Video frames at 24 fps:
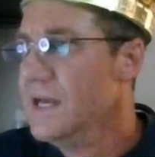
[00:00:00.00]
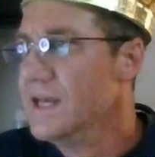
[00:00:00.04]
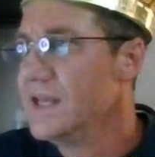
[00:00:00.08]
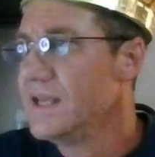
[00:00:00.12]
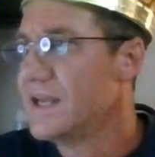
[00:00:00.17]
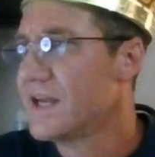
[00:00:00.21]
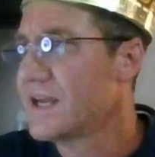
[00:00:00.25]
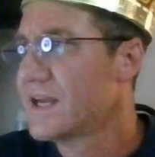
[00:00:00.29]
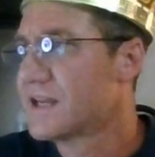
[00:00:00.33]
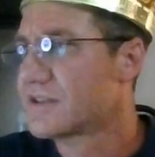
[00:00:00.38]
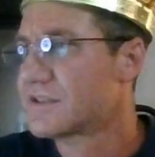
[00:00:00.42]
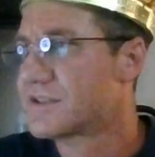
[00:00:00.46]

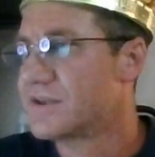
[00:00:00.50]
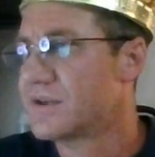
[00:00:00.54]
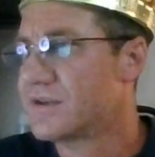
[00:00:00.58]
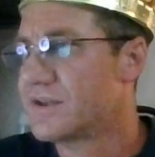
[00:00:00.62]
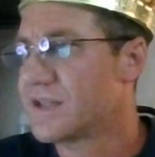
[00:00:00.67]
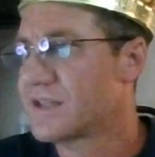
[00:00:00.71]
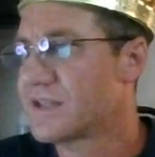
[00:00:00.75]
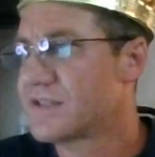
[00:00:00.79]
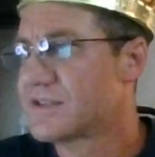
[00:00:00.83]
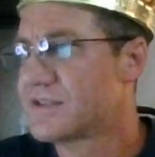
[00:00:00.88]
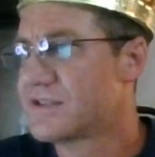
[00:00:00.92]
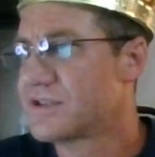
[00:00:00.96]
Yeah. So
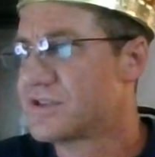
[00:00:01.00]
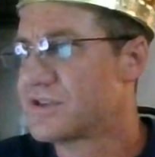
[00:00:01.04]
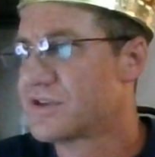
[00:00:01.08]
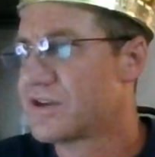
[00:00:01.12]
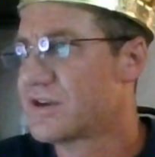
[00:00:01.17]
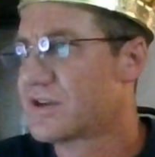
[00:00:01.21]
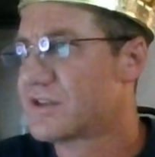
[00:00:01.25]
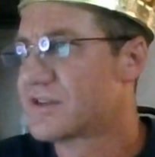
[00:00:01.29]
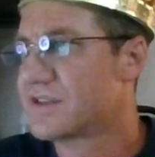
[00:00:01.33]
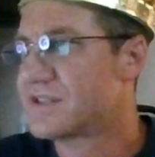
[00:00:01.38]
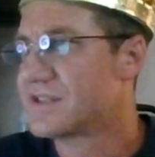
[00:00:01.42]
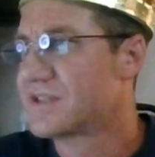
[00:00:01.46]
that's the
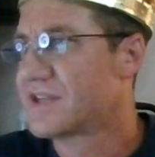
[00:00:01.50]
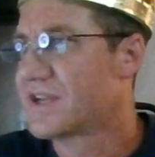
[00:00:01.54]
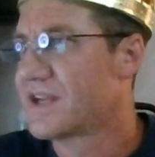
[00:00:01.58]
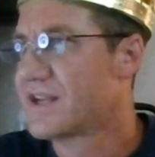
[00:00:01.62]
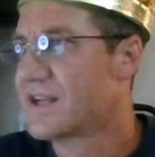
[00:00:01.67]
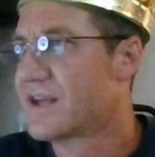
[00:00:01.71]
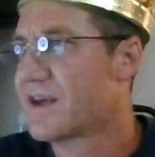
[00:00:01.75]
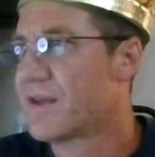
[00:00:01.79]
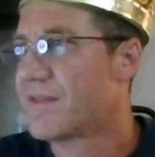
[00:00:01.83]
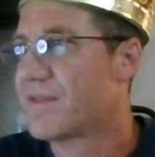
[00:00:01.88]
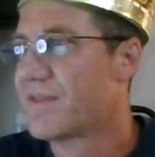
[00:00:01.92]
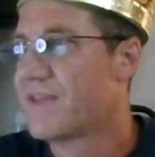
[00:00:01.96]
chocolate Thai.
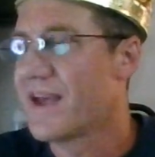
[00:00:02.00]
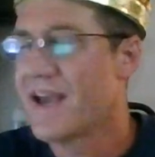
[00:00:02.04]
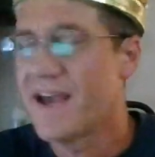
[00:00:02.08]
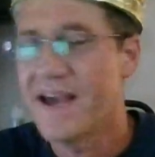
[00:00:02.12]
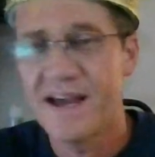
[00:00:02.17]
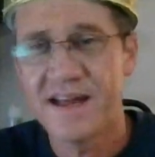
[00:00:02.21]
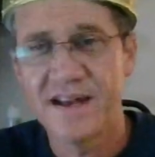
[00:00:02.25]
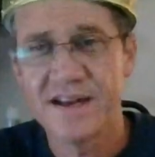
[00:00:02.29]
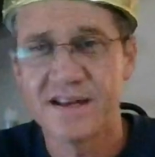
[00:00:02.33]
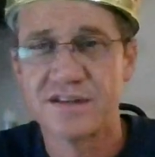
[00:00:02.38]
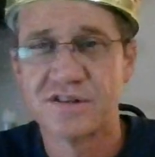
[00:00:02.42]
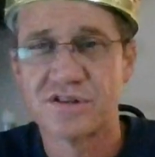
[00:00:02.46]
Now
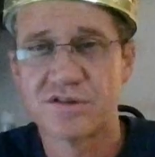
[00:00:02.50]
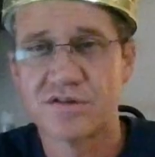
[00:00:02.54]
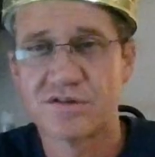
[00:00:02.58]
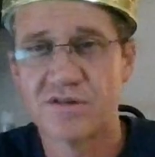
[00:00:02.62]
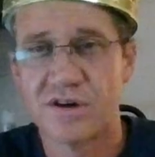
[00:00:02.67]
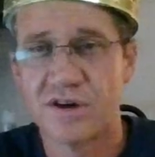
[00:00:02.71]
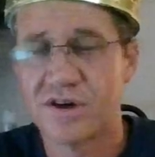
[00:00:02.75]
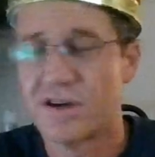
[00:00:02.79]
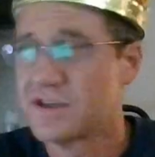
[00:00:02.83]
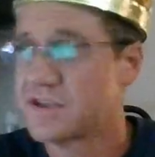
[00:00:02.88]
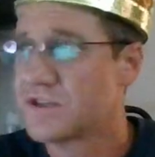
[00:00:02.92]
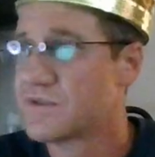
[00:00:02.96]
that is
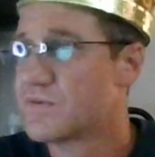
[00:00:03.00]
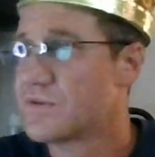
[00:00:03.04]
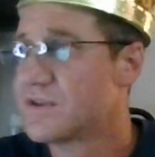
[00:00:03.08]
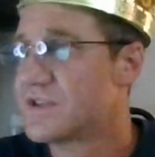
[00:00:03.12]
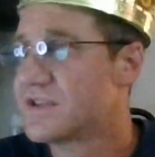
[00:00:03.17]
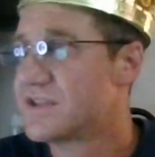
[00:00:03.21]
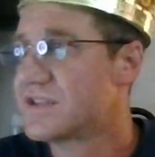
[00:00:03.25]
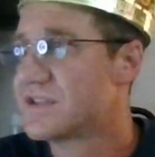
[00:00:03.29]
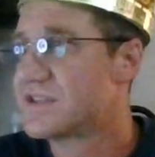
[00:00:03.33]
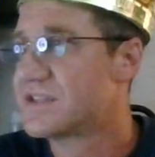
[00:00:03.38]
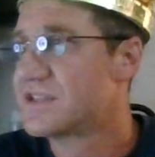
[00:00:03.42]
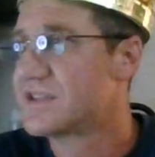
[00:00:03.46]
crossed with
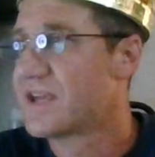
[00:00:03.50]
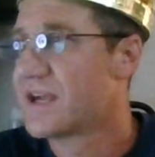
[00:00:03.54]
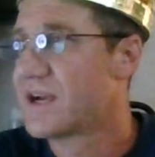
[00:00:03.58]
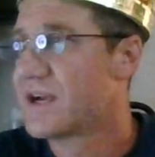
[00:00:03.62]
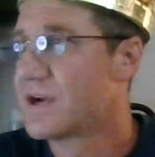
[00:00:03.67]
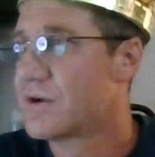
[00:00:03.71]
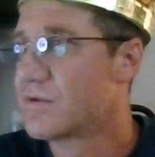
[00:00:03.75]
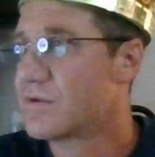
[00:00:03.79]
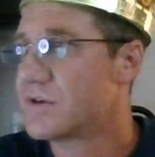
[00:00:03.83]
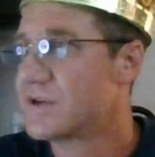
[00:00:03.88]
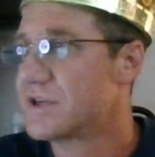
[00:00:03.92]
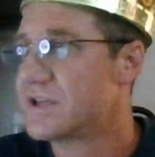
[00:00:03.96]
the
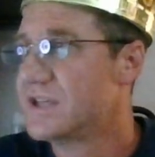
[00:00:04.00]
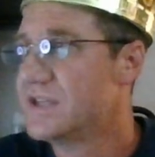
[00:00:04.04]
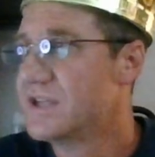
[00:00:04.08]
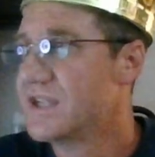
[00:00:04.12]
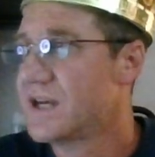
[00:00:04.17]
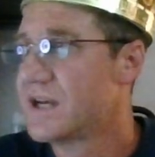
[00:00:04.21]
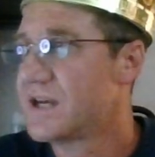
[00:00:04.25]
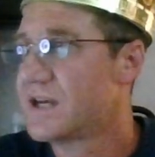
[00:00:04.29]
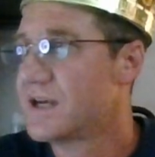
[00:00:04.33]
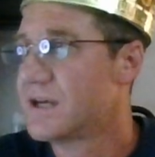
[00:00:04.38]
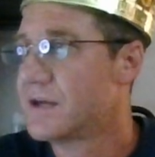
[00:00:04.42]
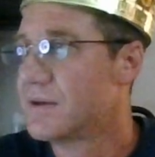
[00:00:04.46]
sour
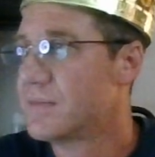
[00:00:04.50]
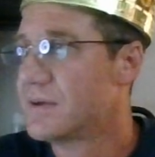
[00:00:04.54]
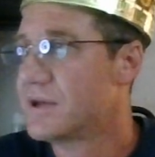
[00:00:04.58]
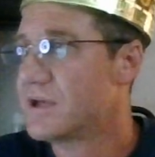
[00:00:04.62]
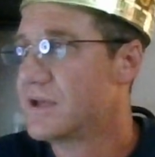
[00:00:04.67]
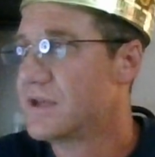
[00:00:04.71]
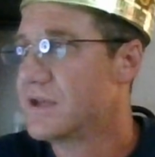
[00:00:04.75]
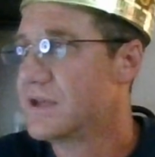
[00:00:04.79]
dubb.